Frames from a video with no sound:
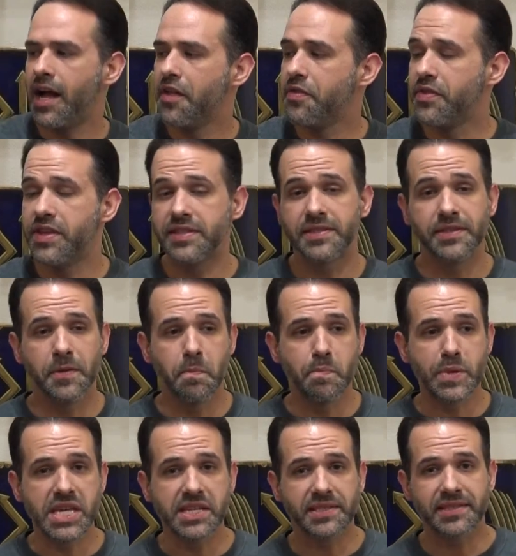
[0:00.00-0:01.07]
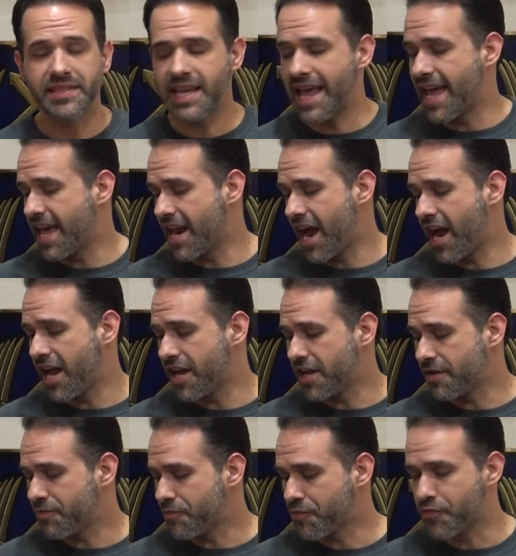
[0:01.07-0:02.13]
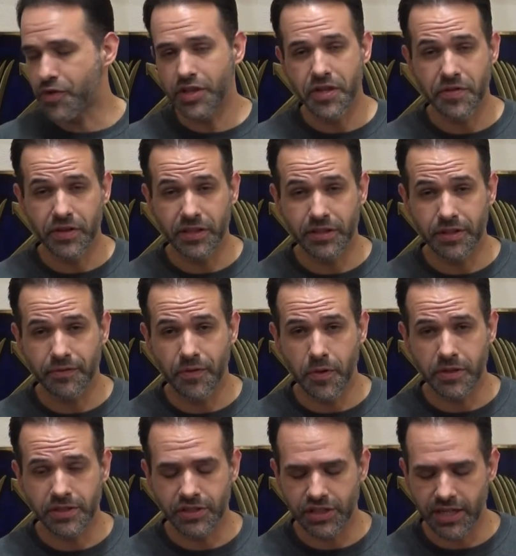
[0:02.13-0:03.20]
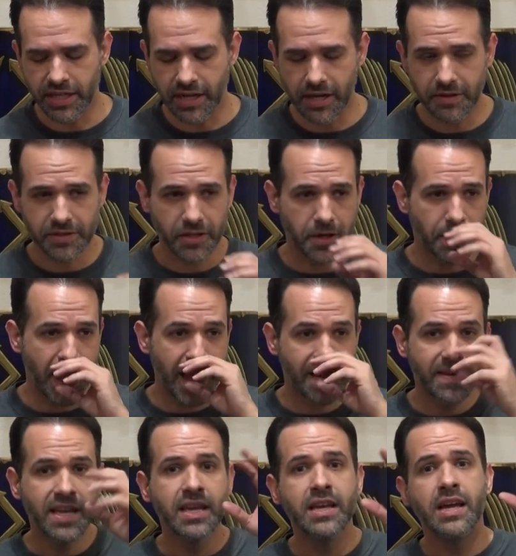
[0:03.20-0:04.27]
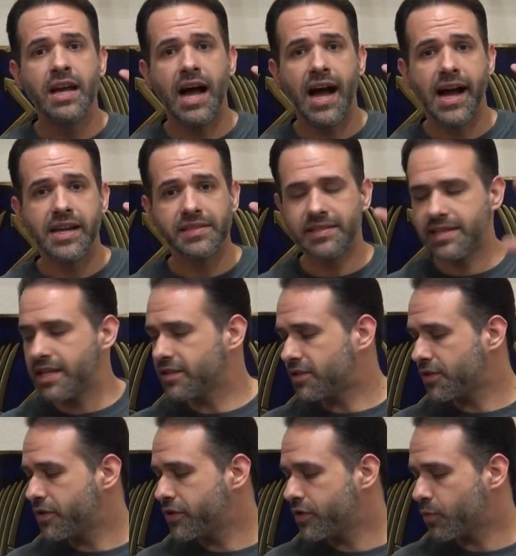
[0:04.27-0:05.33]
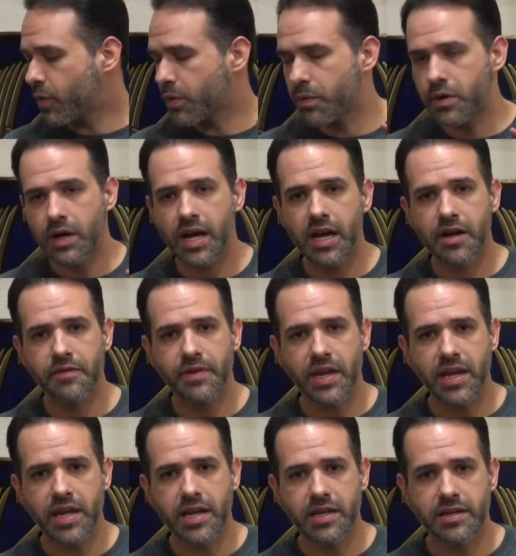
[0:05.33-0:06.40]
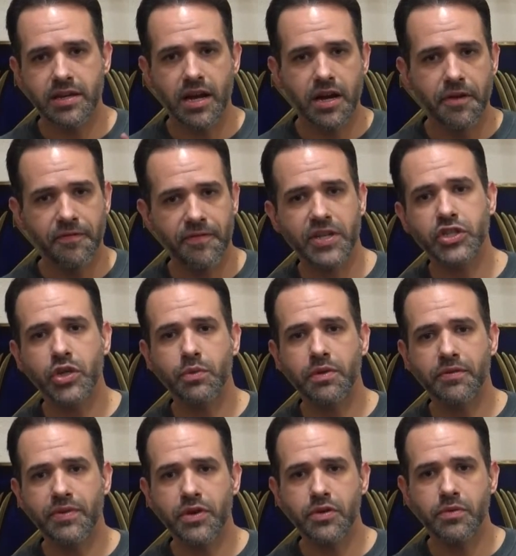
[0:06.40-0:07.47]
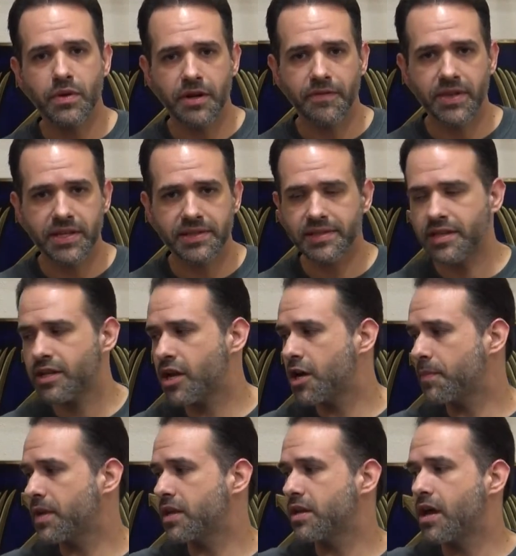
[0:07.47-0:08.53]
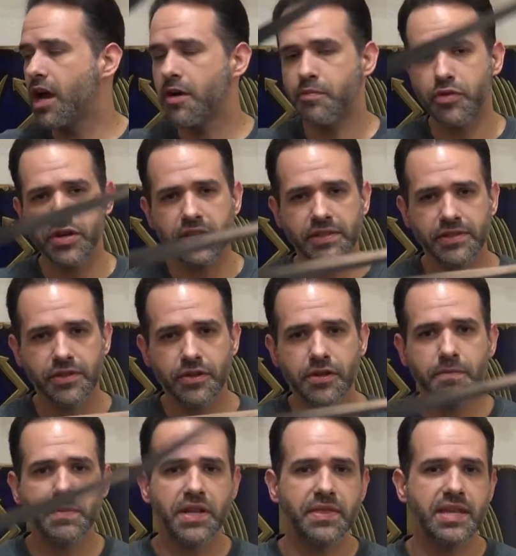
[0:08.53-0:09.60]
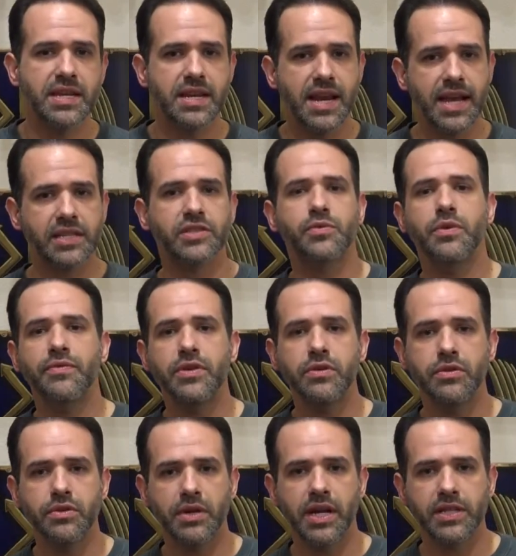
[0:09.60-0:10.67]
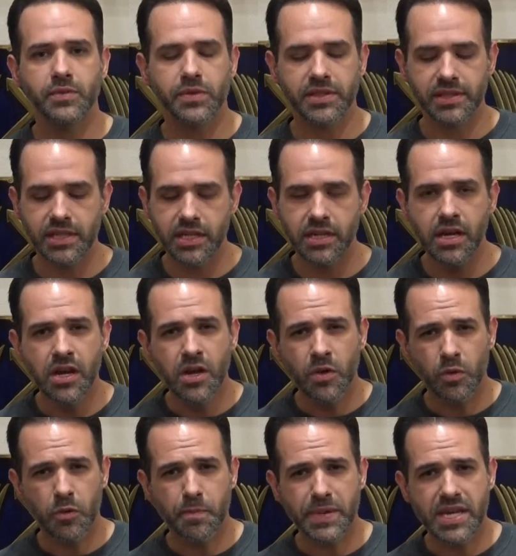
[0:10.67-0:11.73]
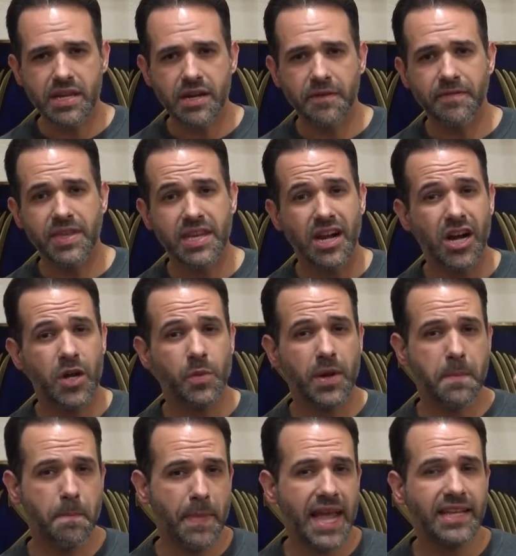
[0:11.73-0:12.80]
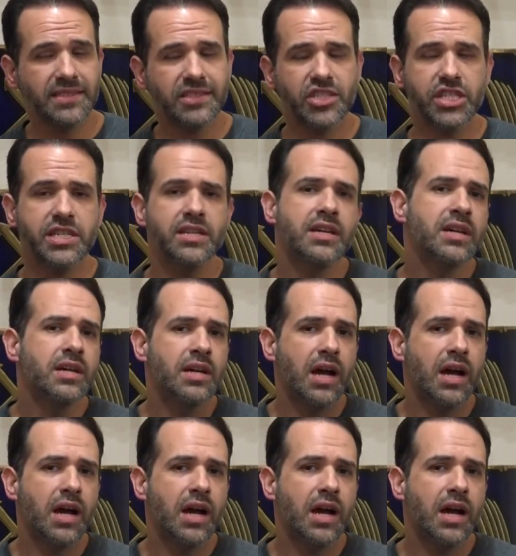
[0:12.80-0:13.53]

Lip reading: This is a beast, and I really, really look forward to checking out. So, hey, stay tuned. We will have an official review of this coming pretty soon, but the next review you guys will see will be of the Hanwei Banshee.